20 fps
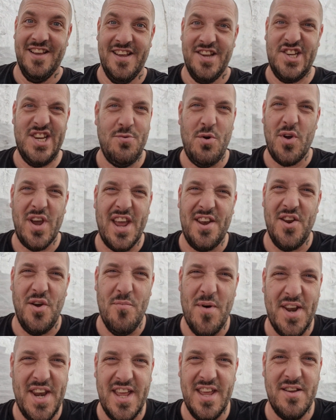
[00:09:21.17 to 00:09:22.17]
she won't get no
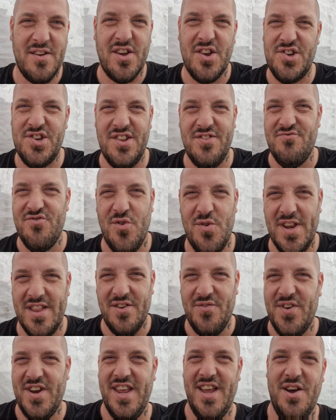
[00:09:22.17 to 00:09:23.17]
money because she's ruining
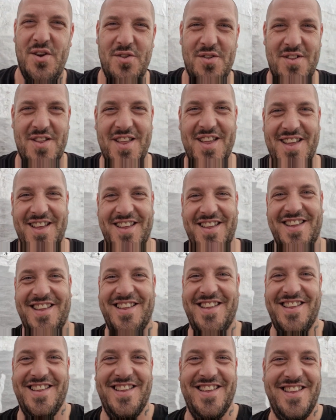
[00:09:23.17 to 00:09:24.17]
the videos.
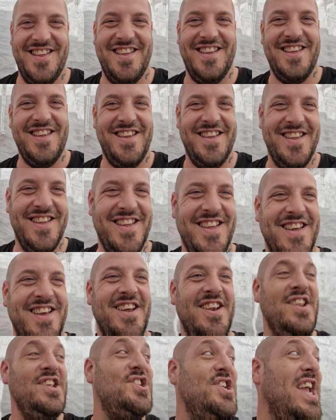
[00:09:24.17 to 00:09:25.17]

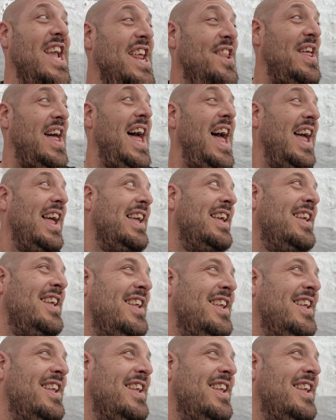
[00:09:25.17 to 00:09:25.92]
Did you hear that?